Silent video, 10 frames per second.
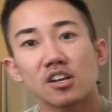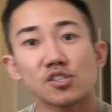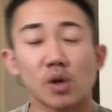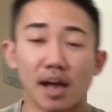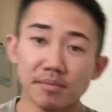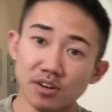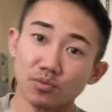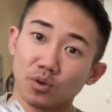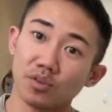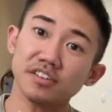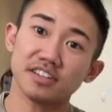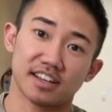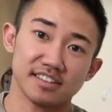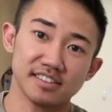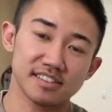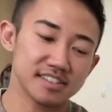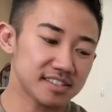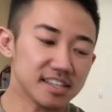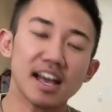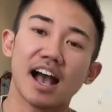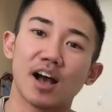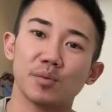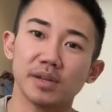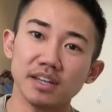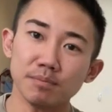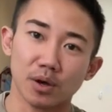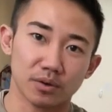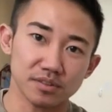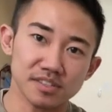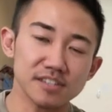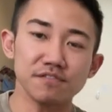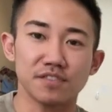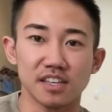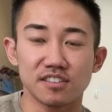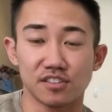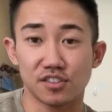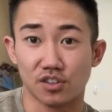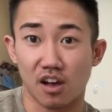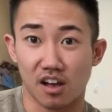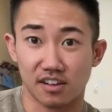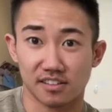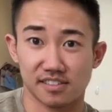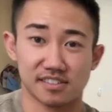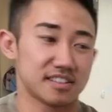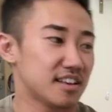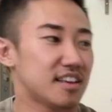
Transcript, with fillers: So I'm gonna roll the dice to see how many bones to feed to the dogs.